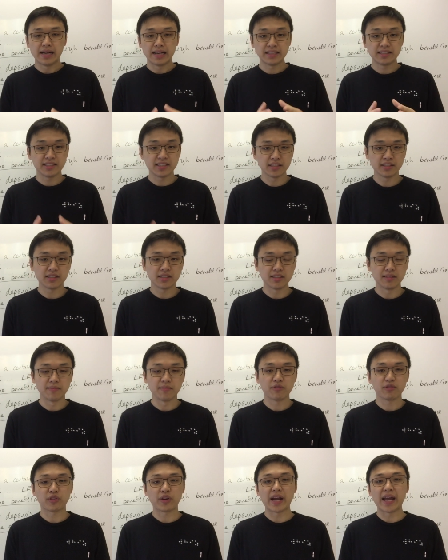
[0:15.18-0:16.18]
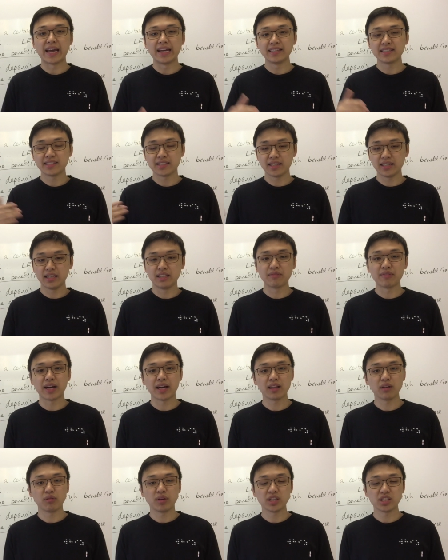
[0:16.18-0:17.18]
a system for acing
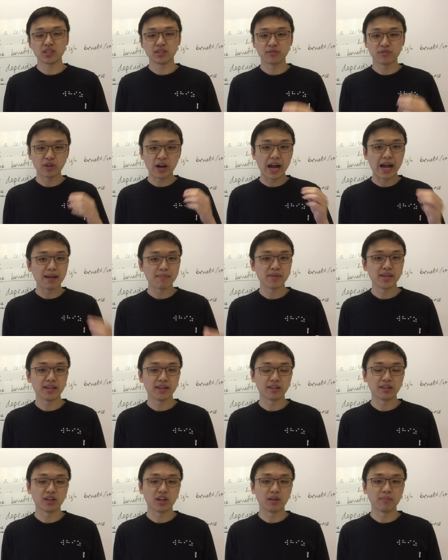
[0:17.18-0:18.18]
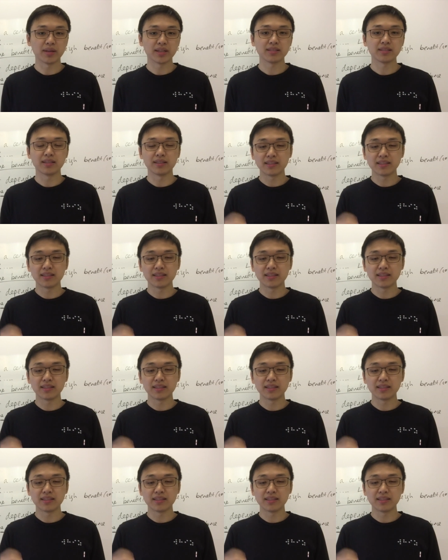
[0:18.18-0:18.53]
evaluation for IB economics.